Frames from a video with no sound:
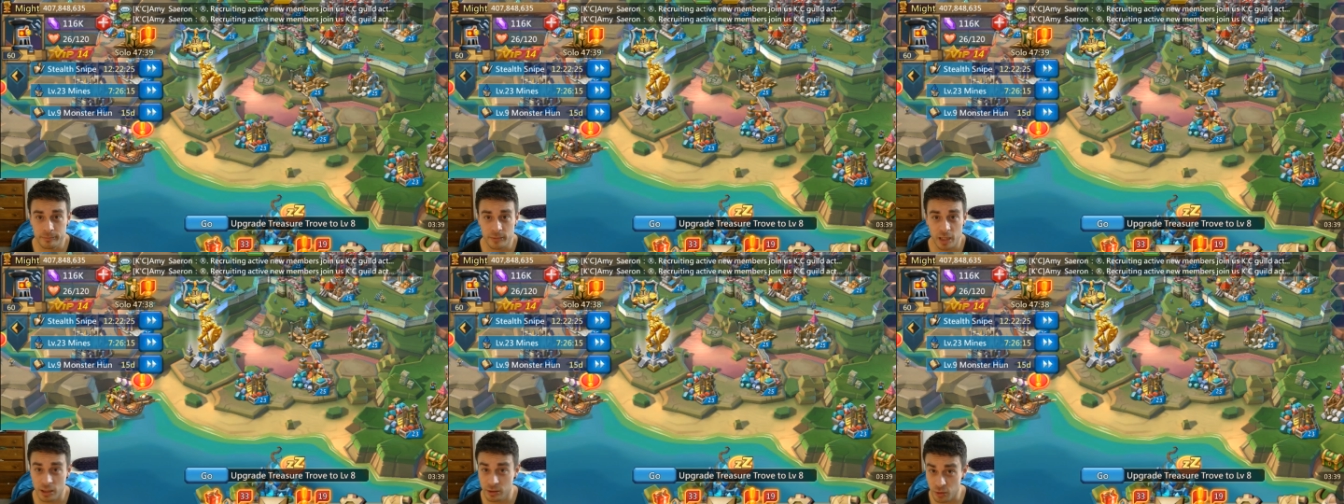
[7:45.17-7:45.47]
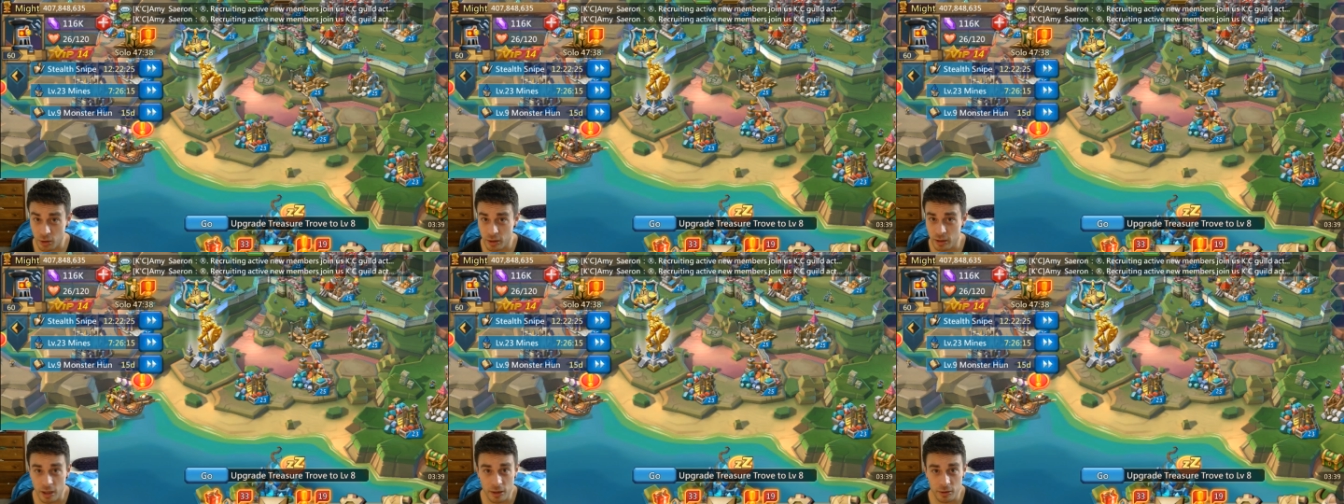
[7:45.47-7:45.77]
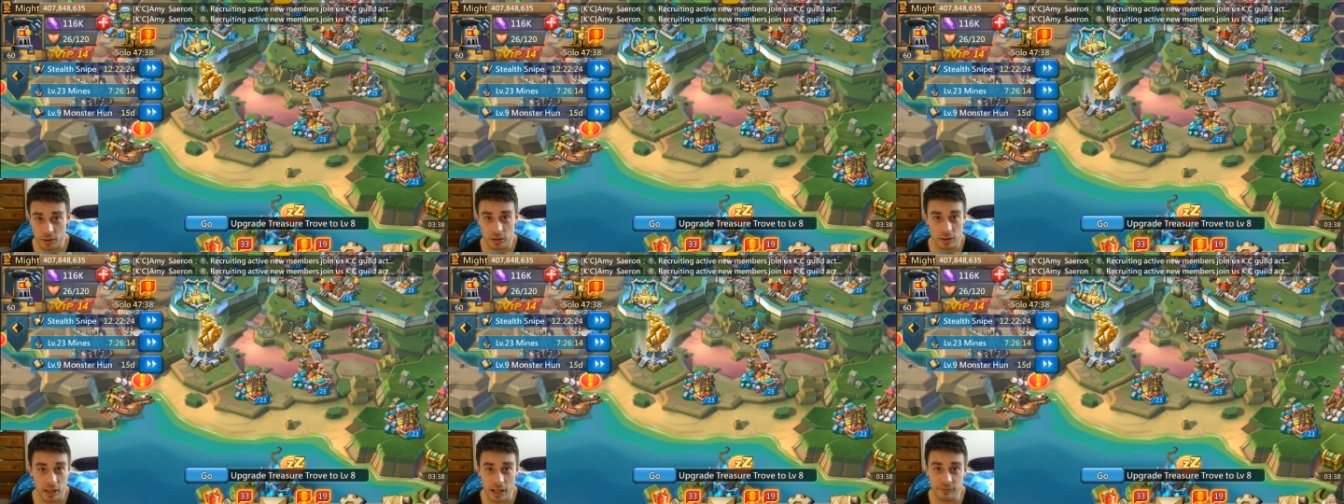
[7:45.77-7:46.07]
Is there
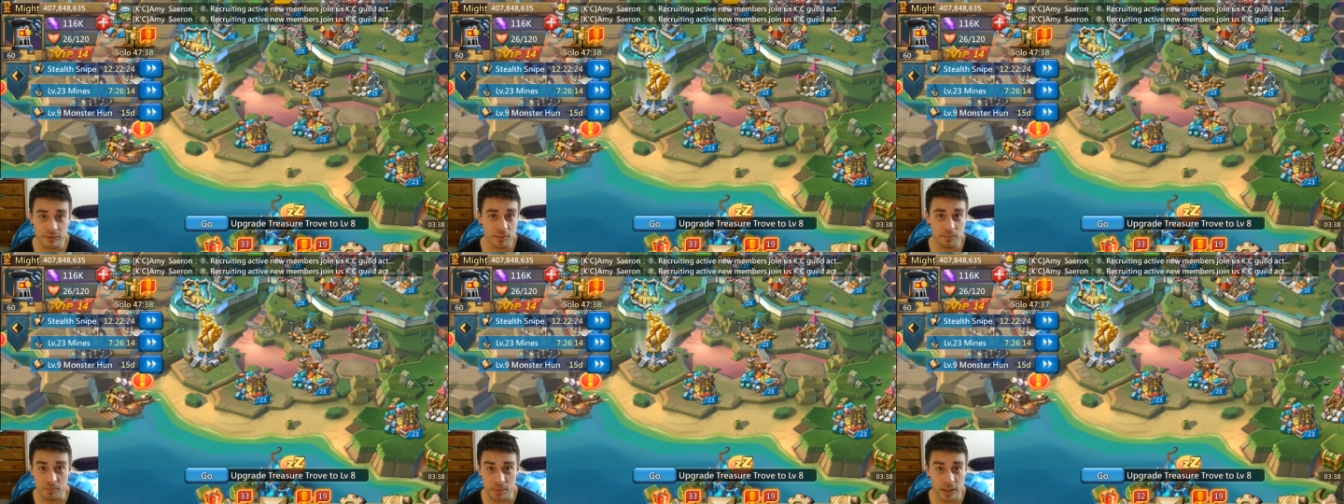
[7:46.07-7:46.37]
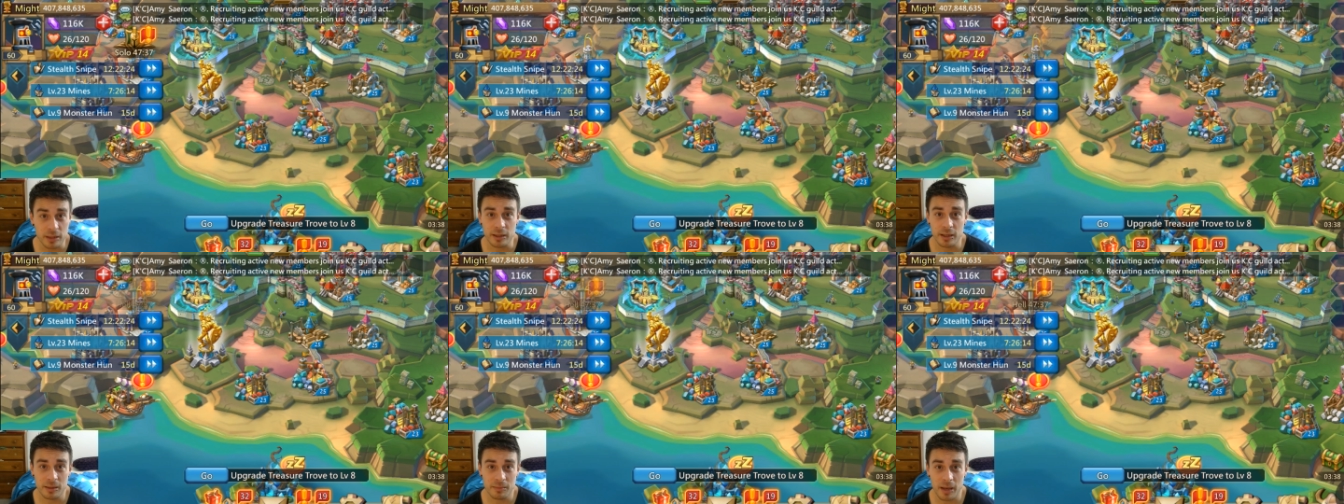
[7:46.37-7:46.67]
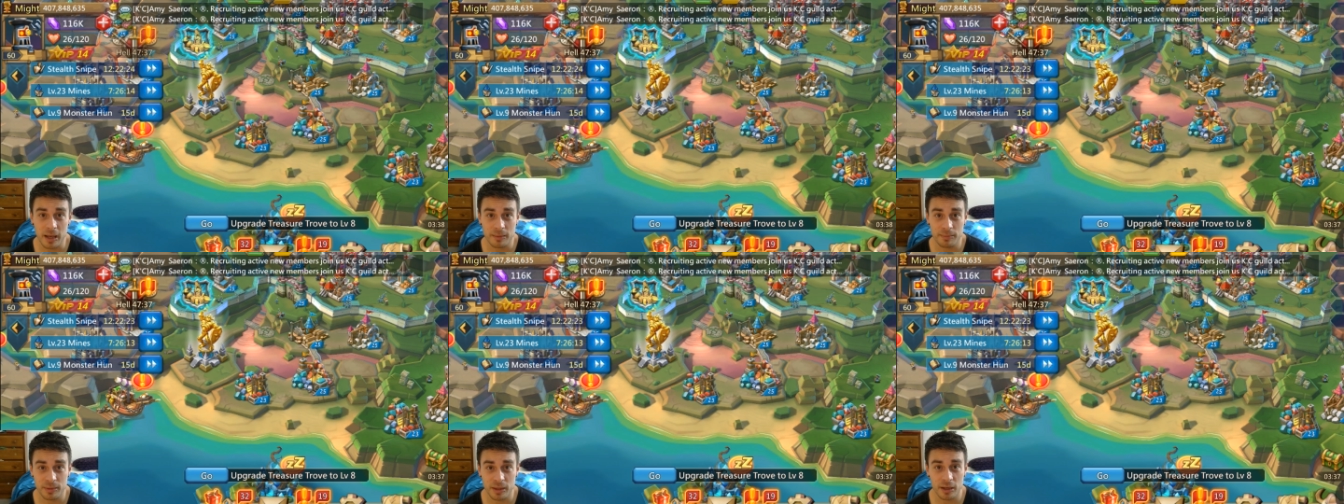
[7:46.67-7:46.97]
another 11 billion
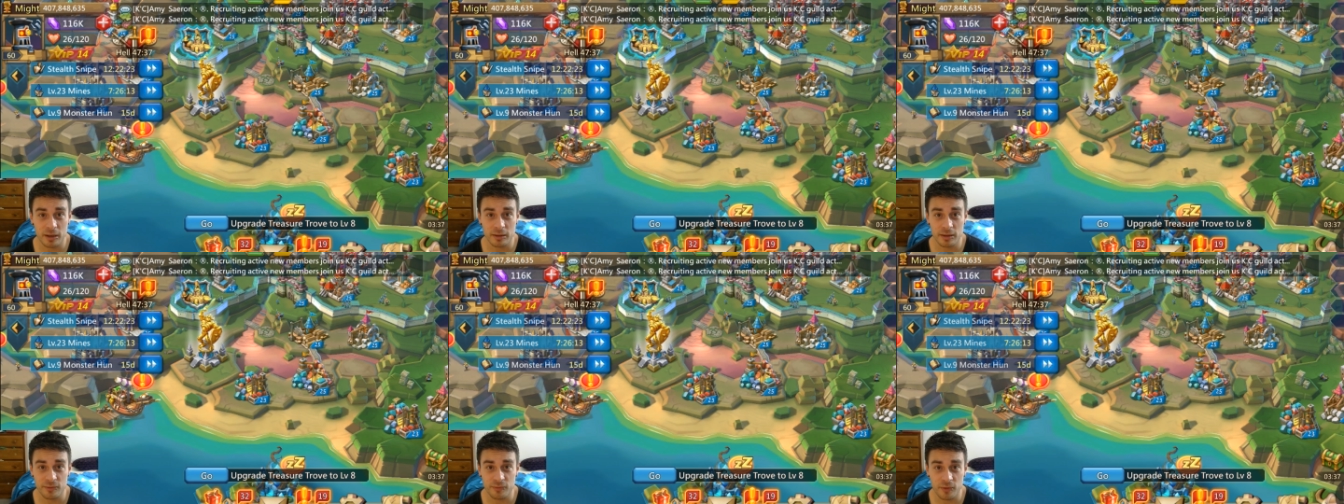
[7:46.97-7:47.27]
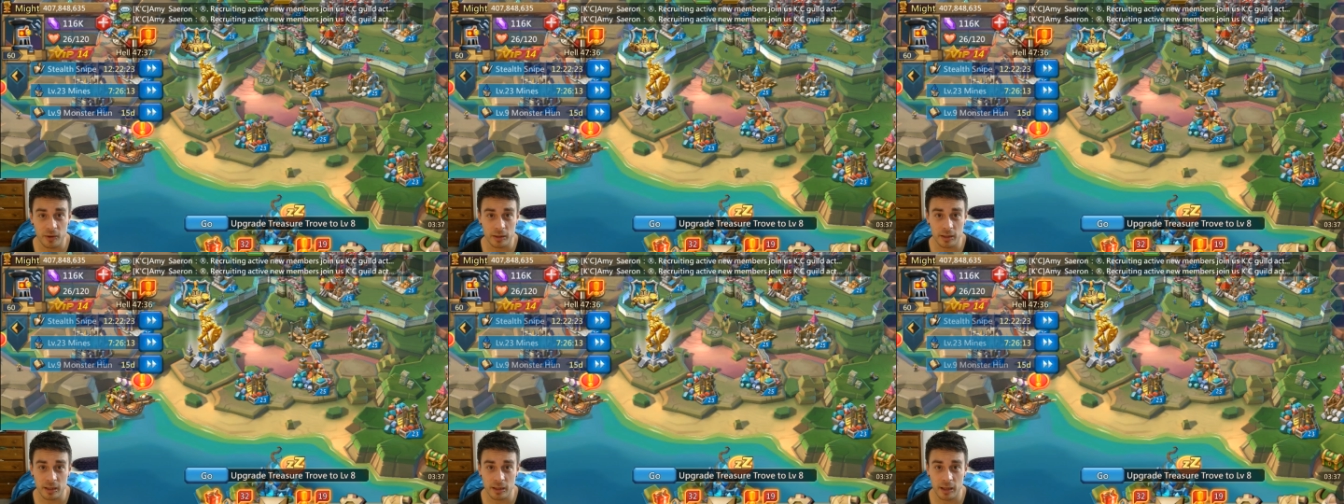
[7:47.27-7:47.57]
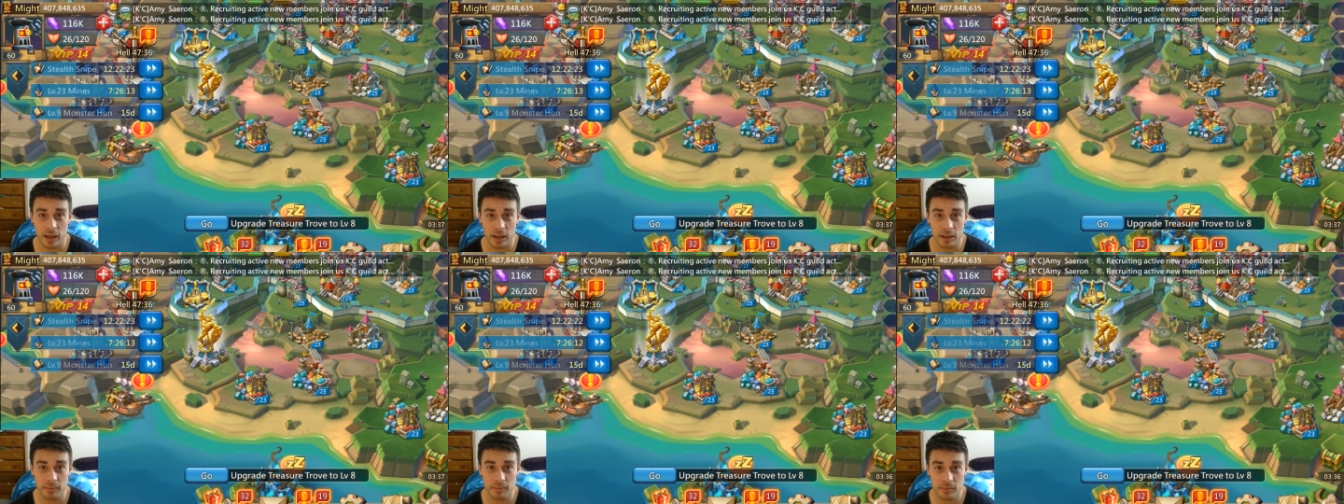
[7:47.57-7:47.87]
might player in the fucking
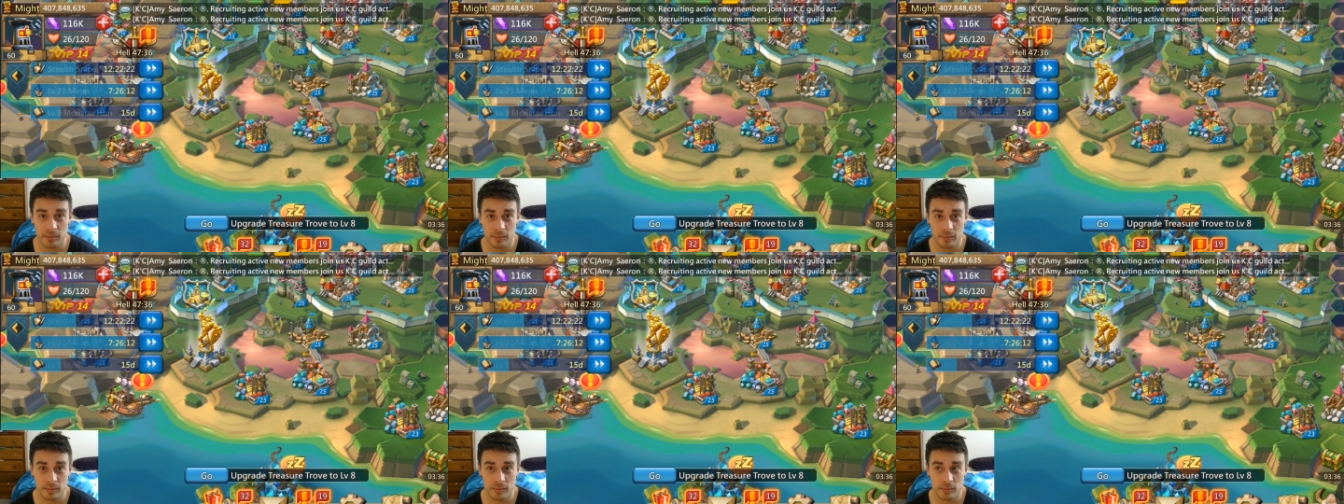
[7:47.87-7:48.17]
game?